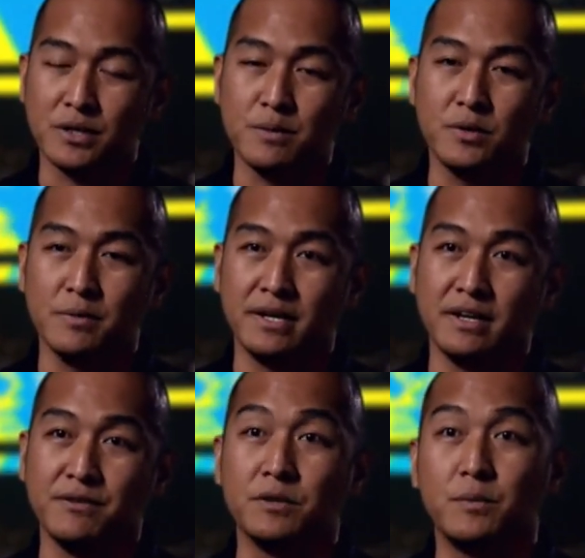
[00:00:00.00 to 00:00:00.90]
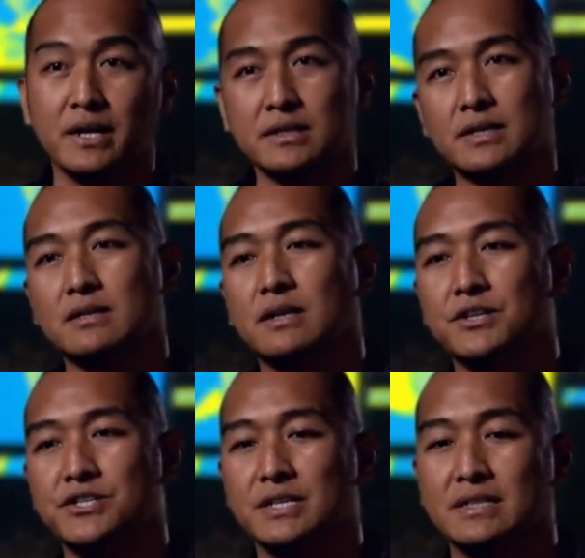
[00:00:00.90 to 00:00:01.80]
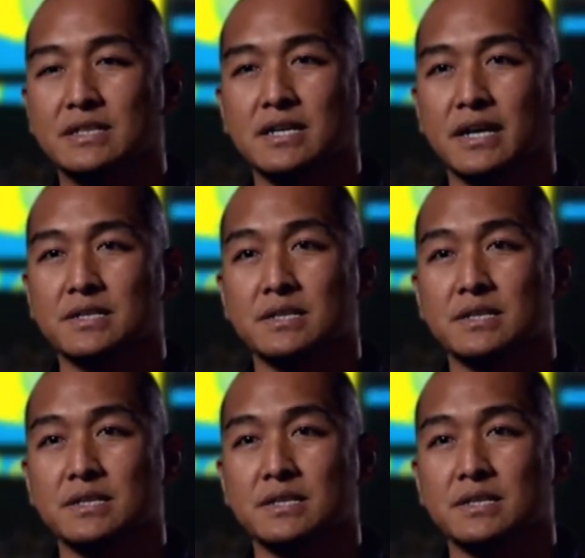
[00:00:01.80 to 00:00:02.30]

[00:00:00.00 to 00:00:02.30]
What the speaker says: we implemented a foot planning technology that detects